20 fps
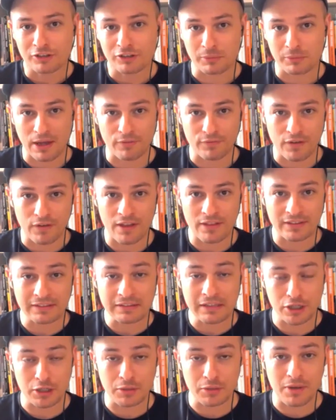So without further
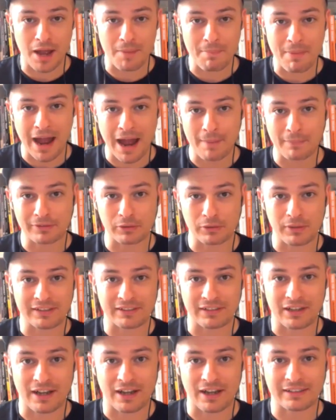ado, I'm absolutely
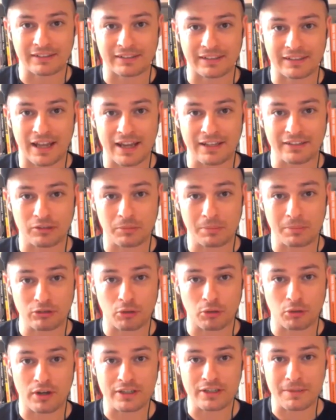delighted today to be
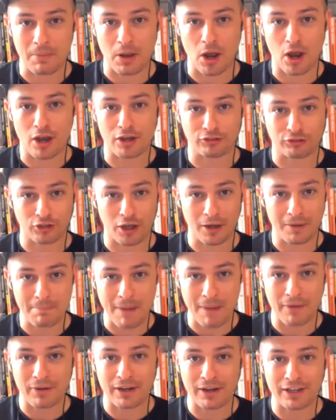joined by Siân
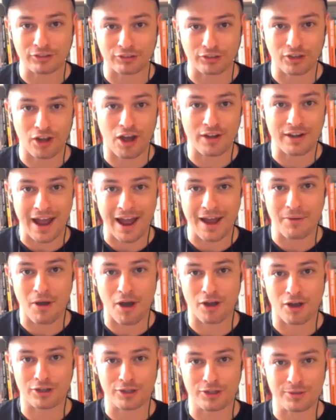Berry. Siân, how
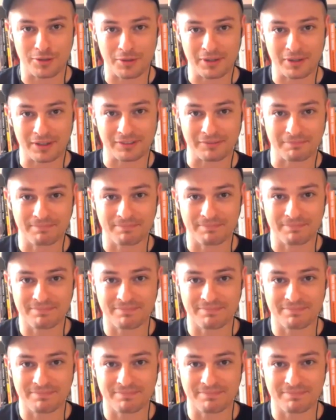are you doing?